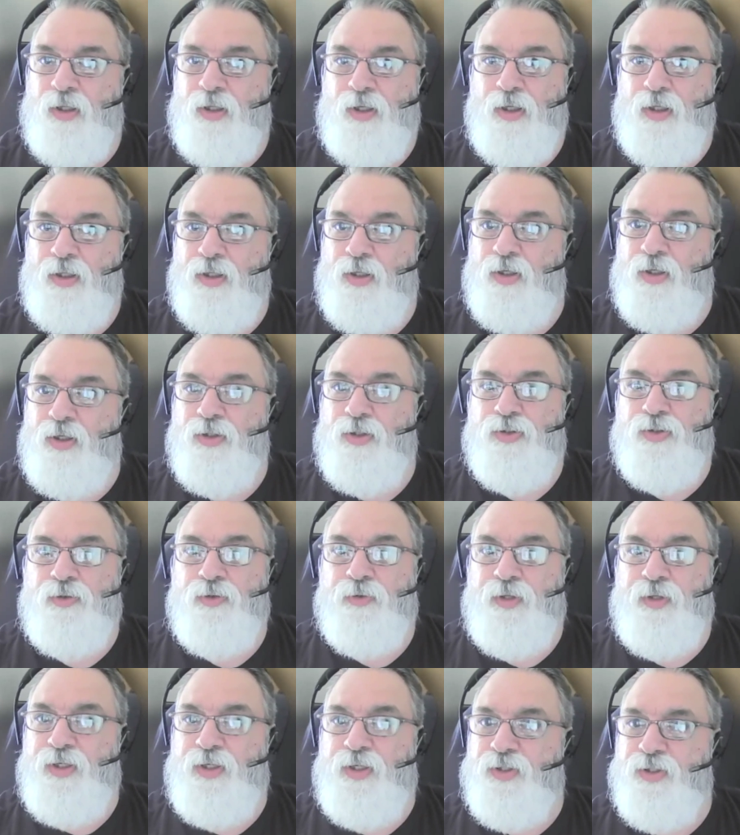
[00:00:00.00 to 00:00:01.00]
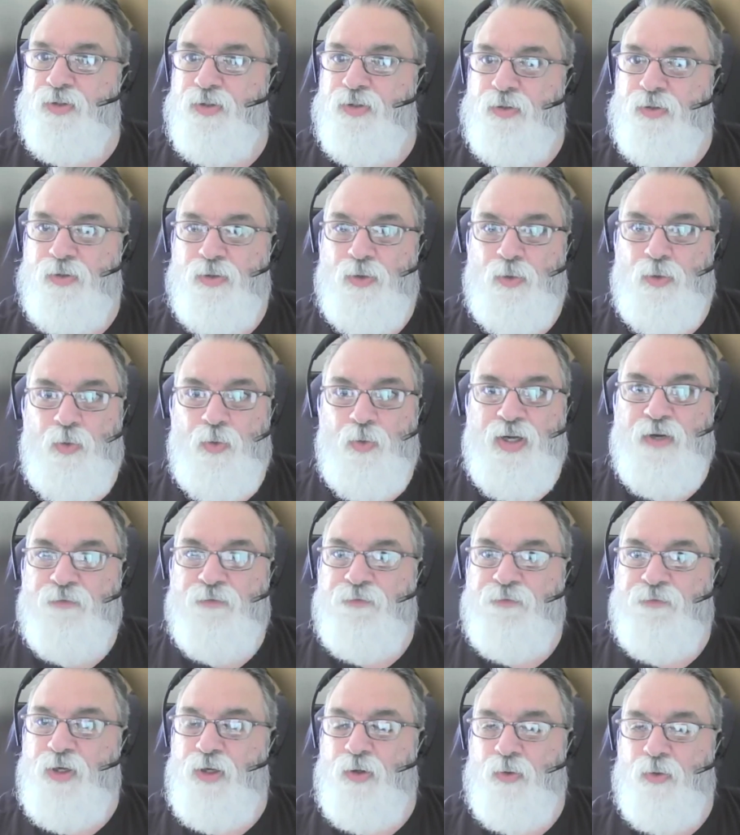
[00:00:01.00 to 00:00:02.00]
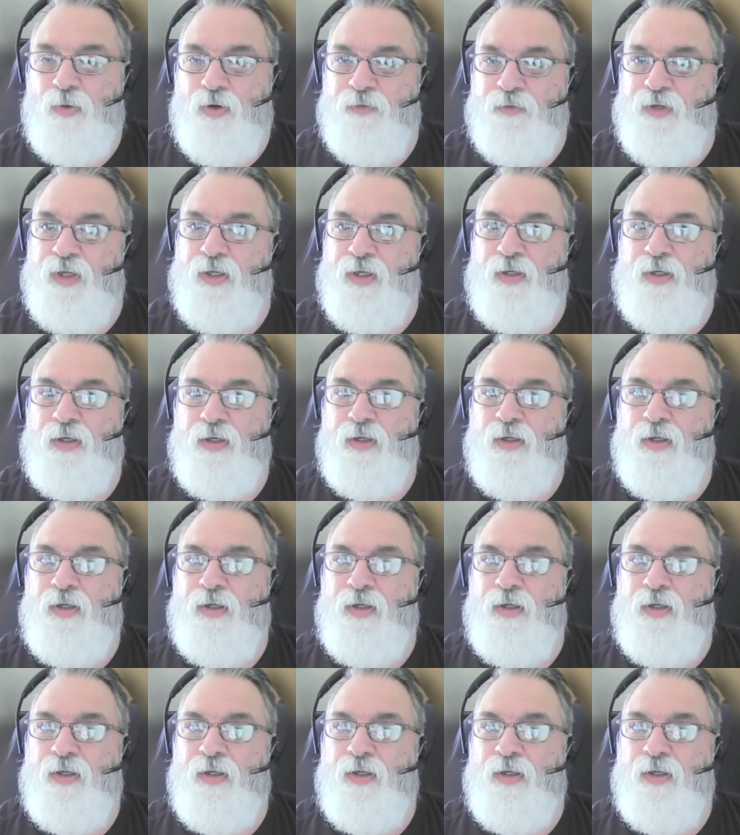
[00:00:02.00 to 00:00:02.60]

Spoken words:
a cursory, just quick view of it.